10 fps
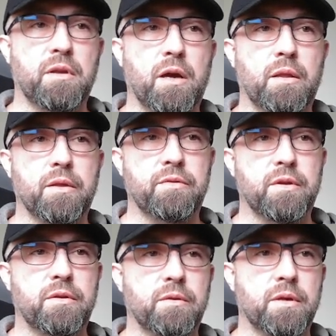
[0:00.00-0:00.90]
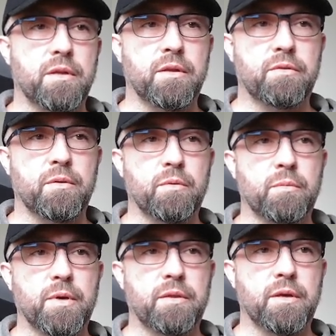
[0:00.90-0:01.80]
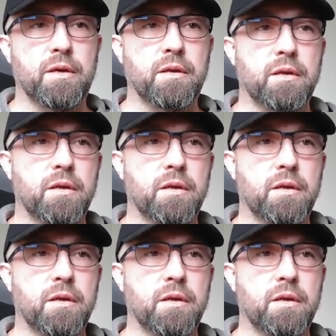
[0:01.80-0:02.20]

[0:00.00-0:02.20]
No, let's not do that. Let's not worry about that.